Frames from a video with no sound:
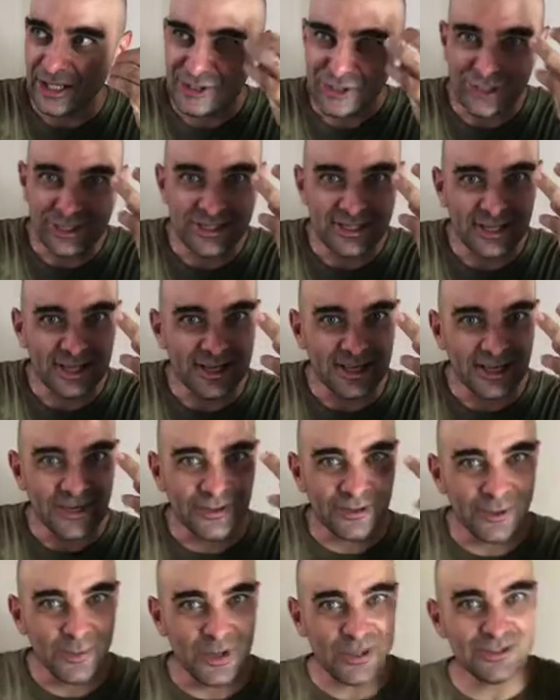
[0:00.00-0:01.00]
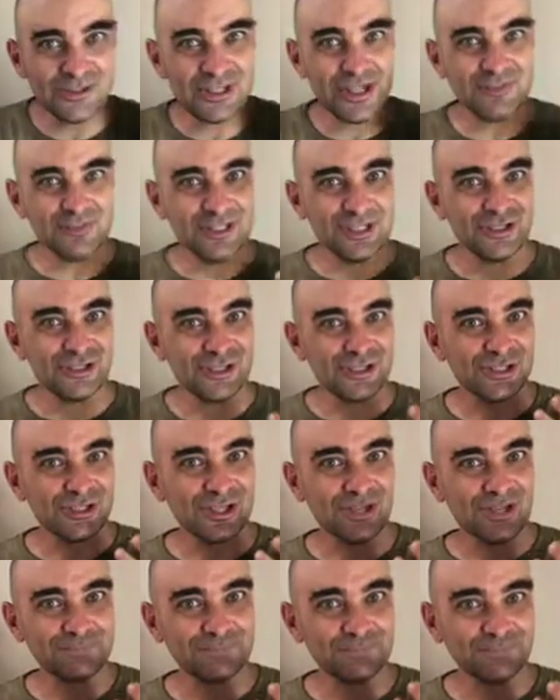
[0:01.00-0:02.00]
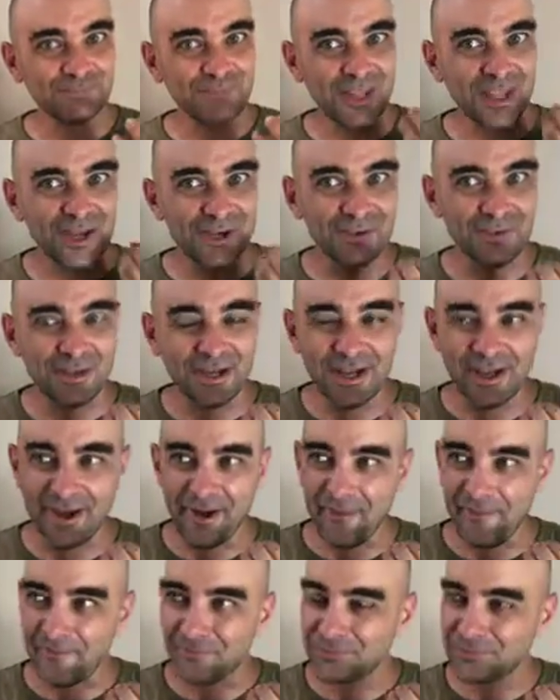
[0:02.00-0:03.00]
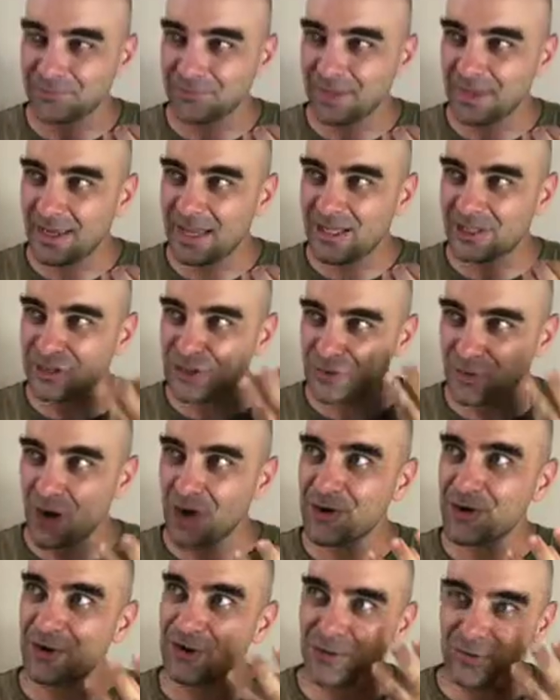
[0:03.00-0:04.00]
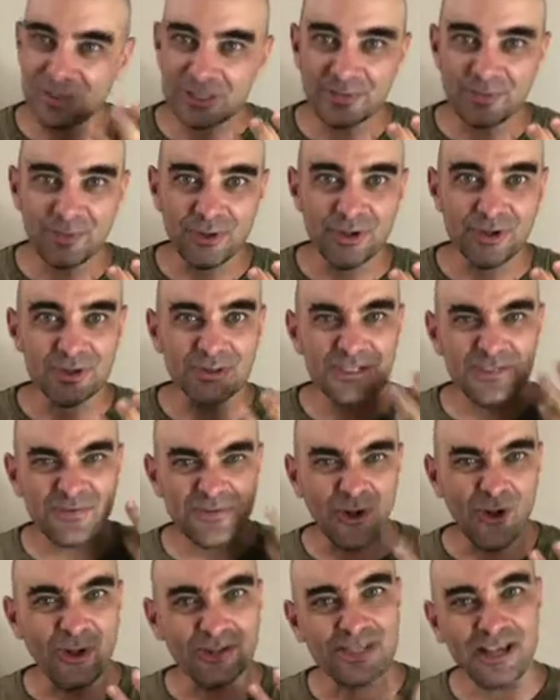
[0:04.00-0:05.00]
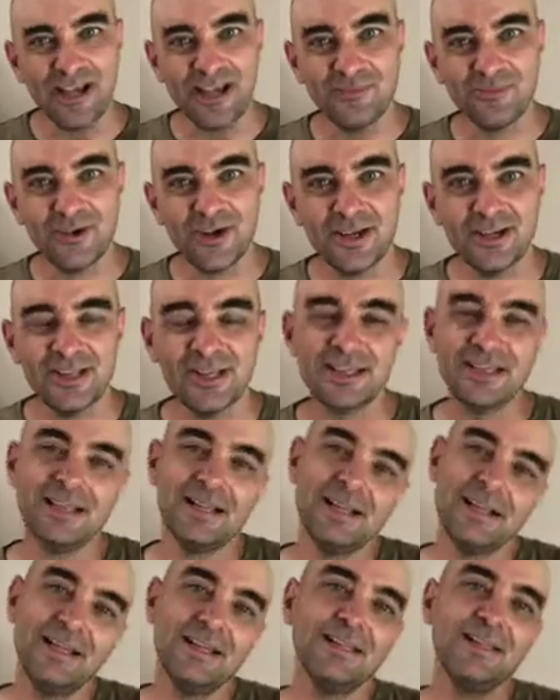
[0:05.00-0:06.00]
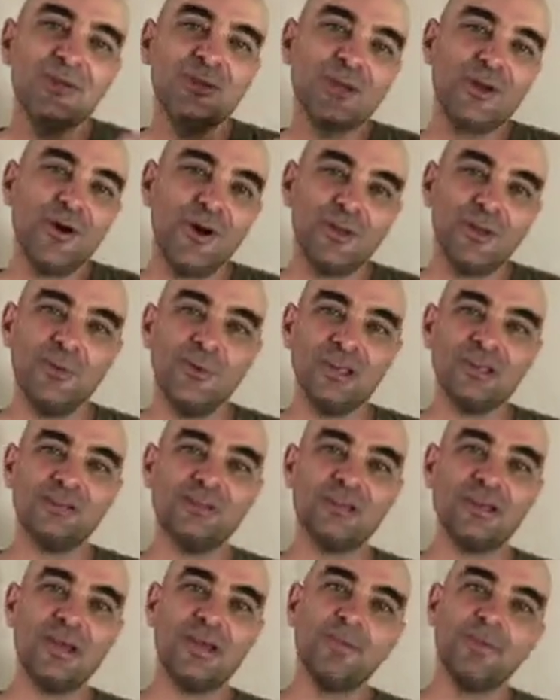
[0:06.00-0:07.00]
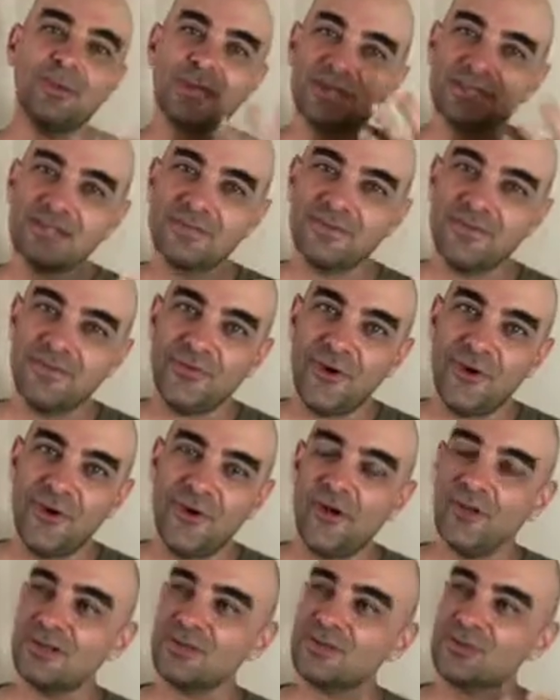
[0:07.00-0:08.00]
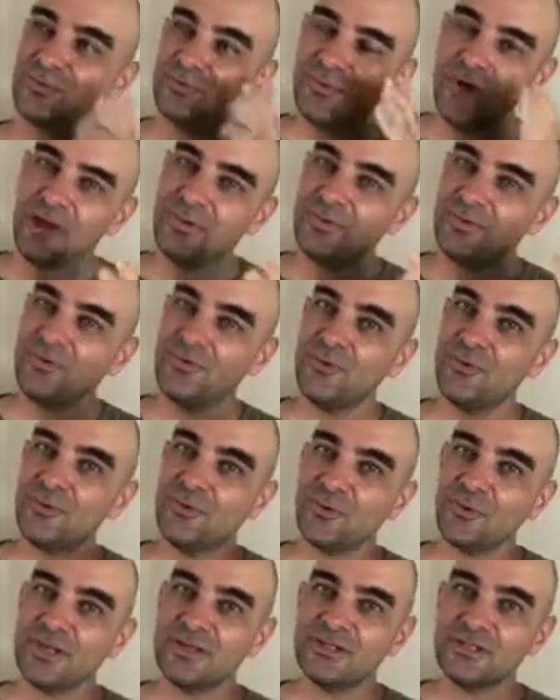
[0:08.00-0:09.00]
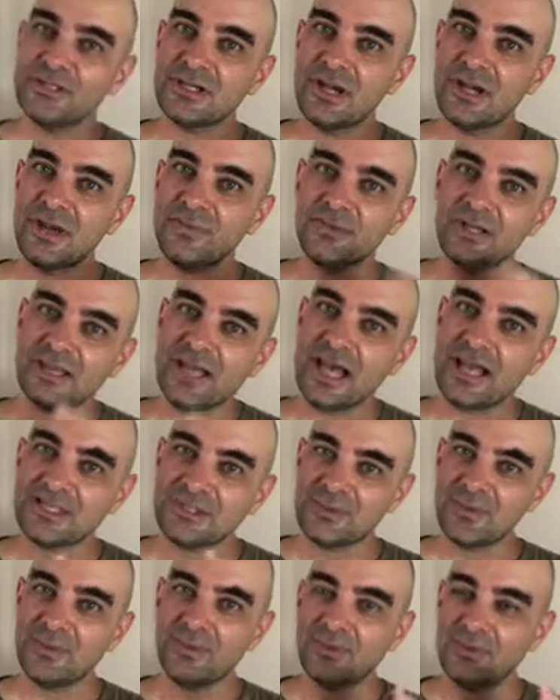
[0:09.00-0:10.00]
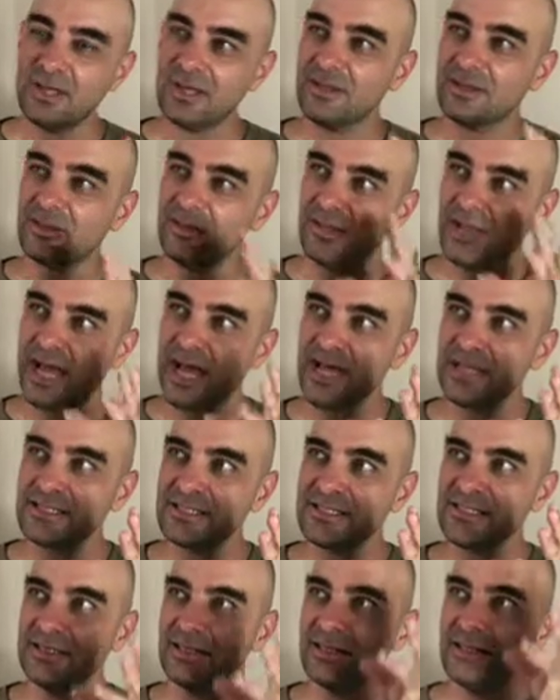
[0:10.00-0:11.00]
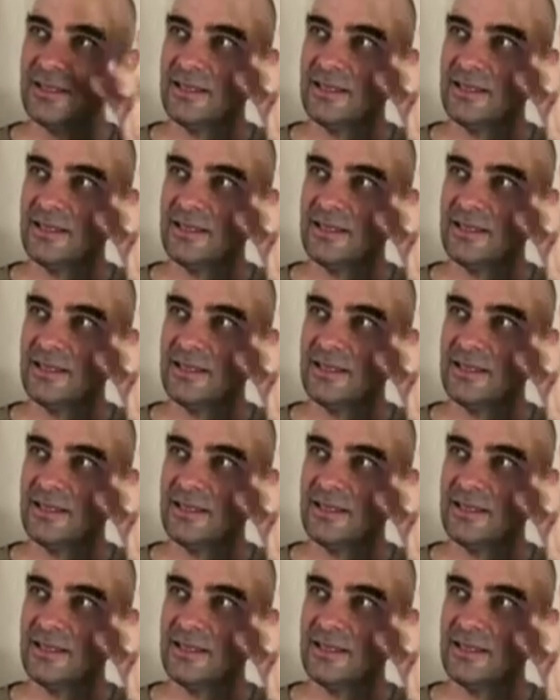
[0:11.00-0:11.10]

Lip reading: just like the wintertime tea is just a stronger, crisper, it's fall time, right? Like they call it wintertime, but it's the fall. It's right before the wintertime, the last sort of pick, the last,